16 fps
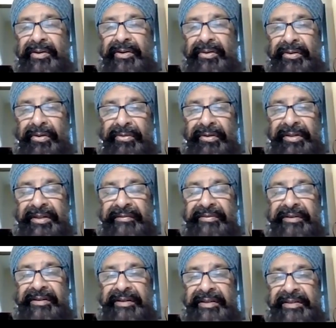oral
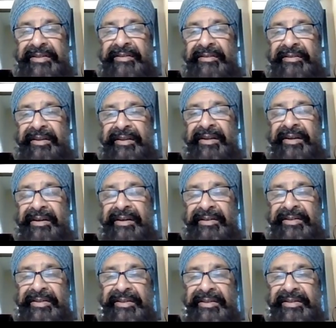device that I
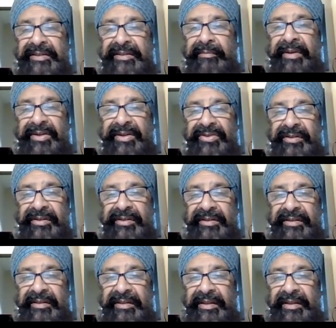just mentioned.